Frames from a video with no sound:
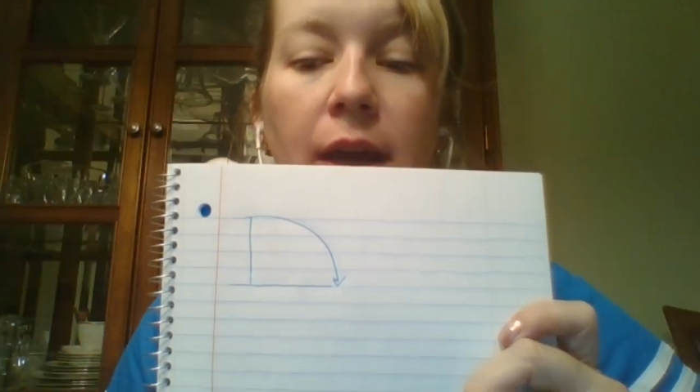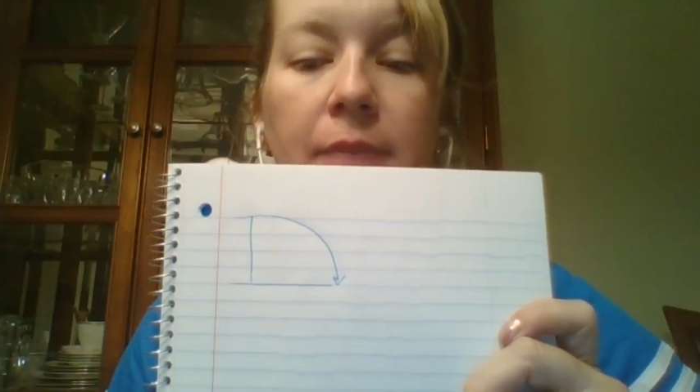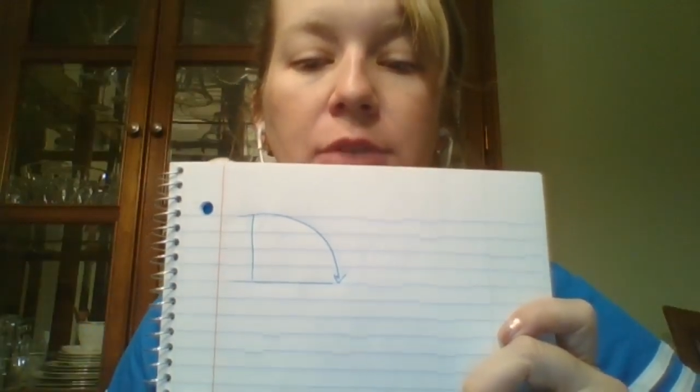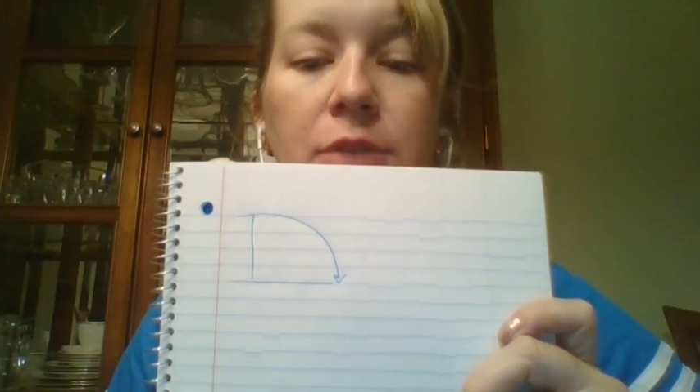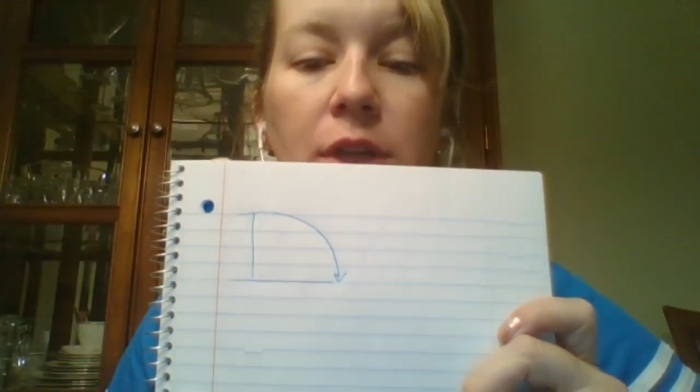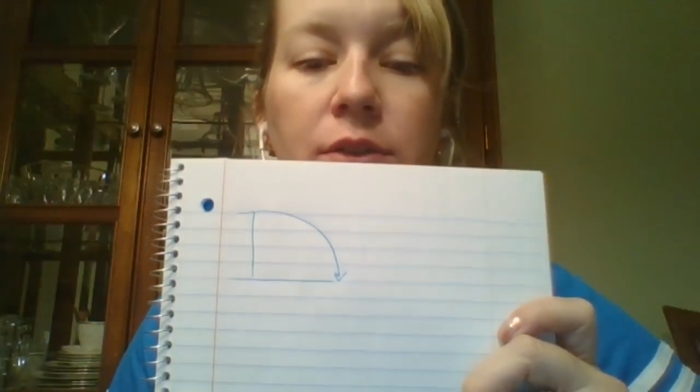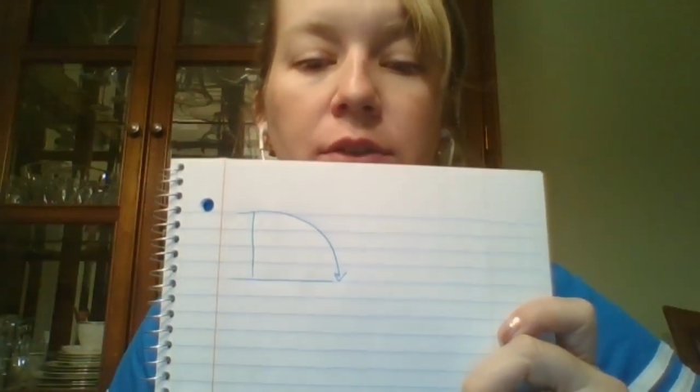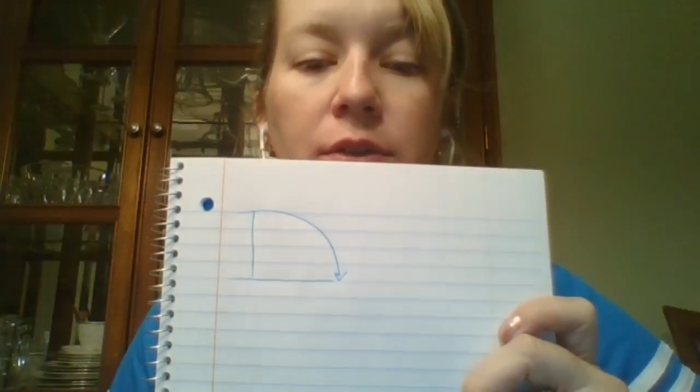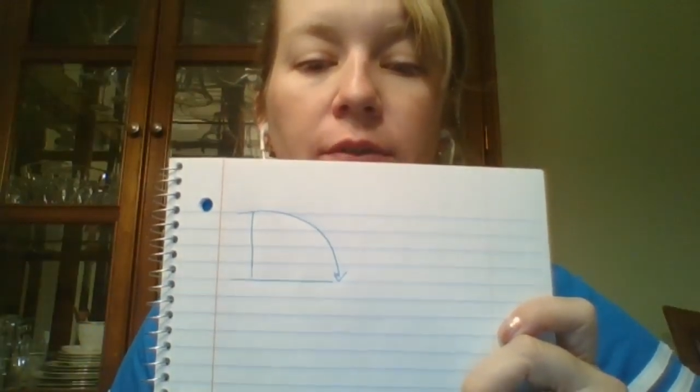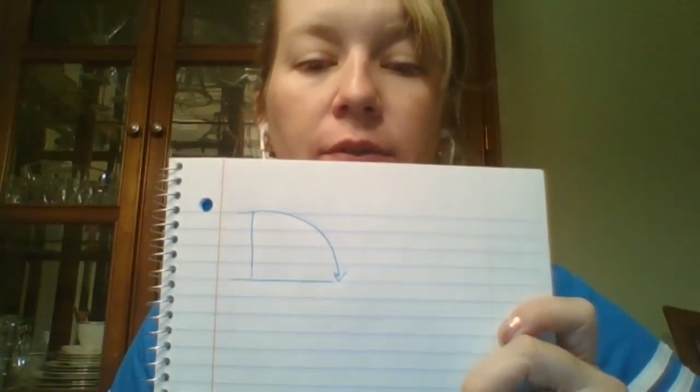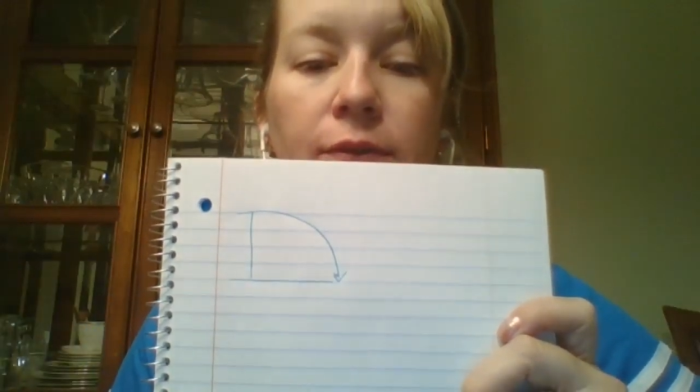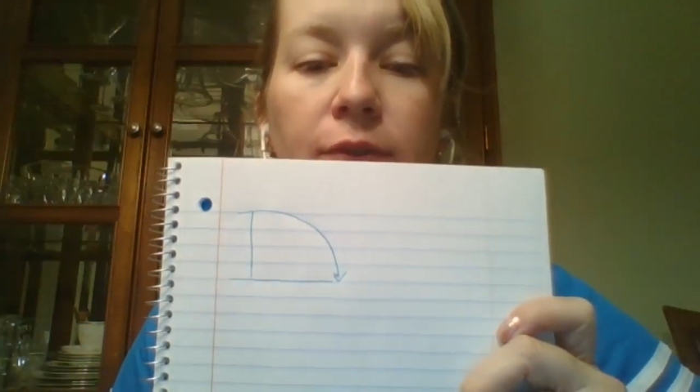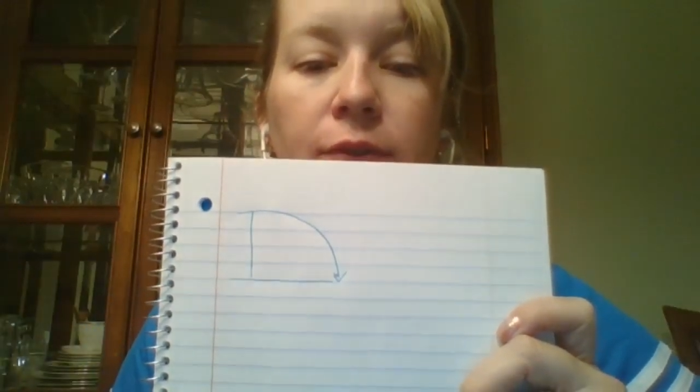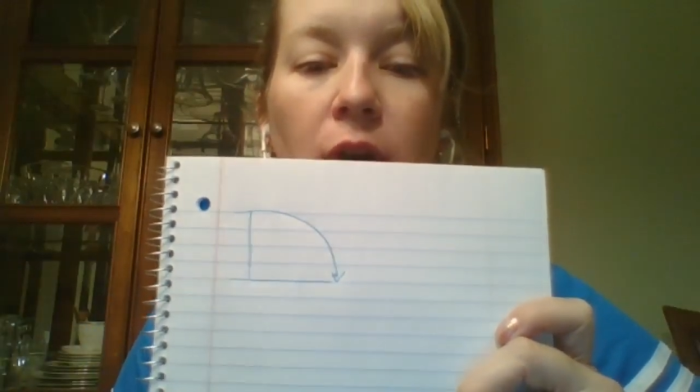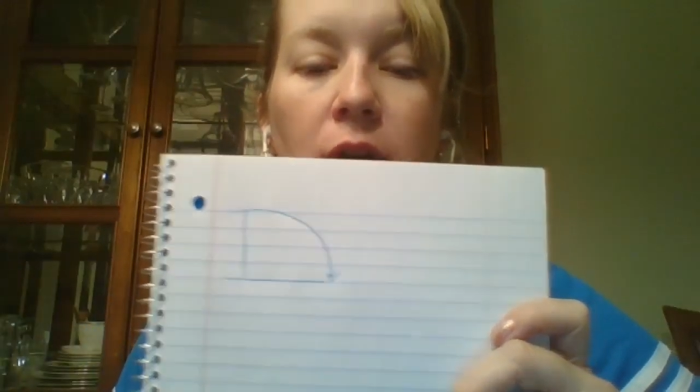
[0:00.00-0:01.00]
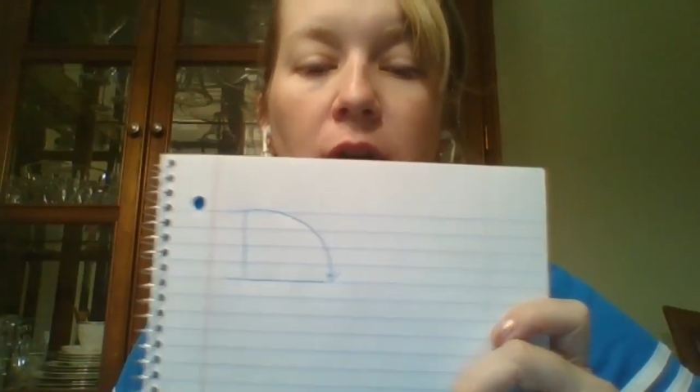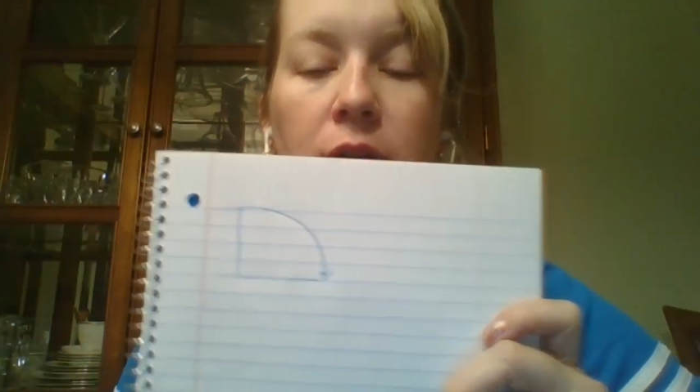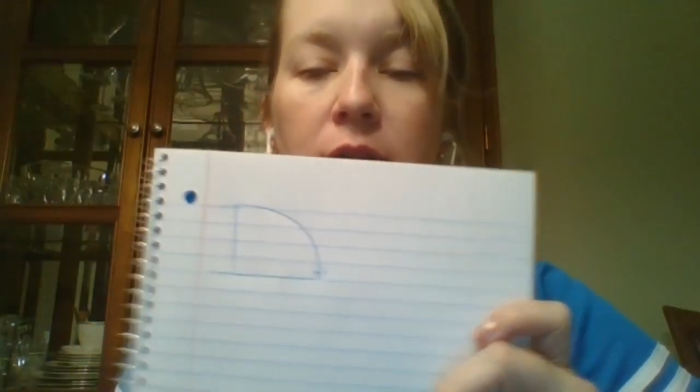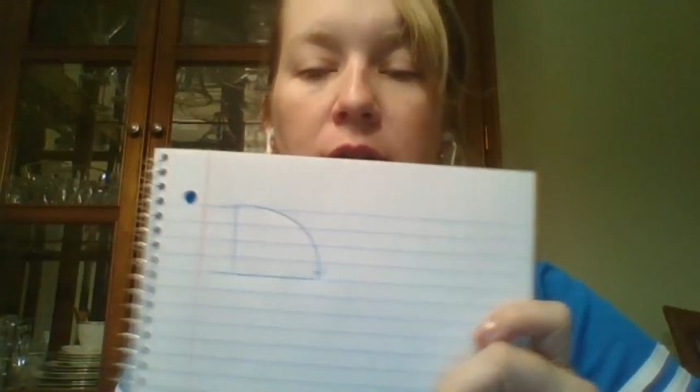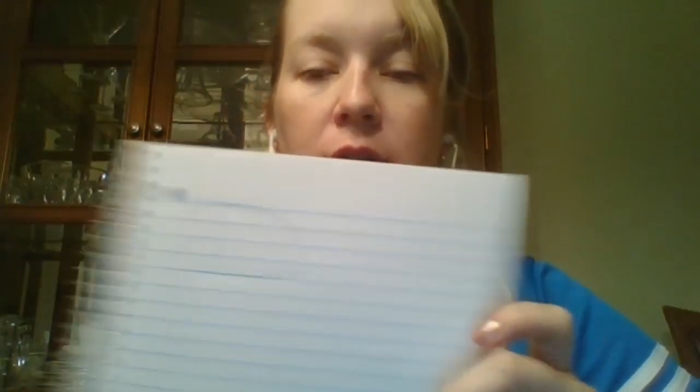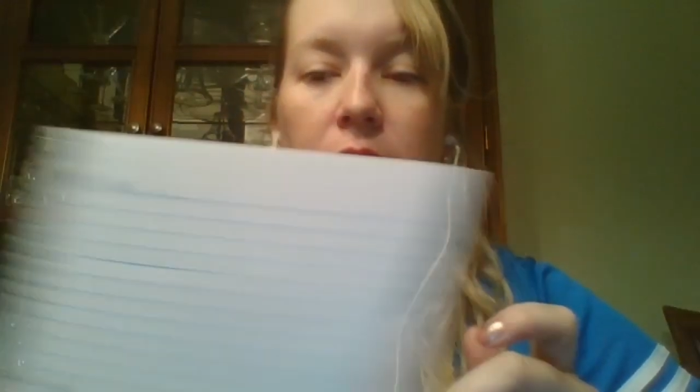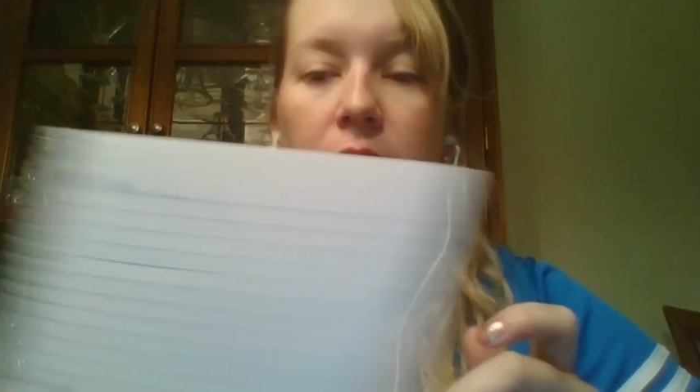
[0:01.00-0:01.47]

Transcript: object fall.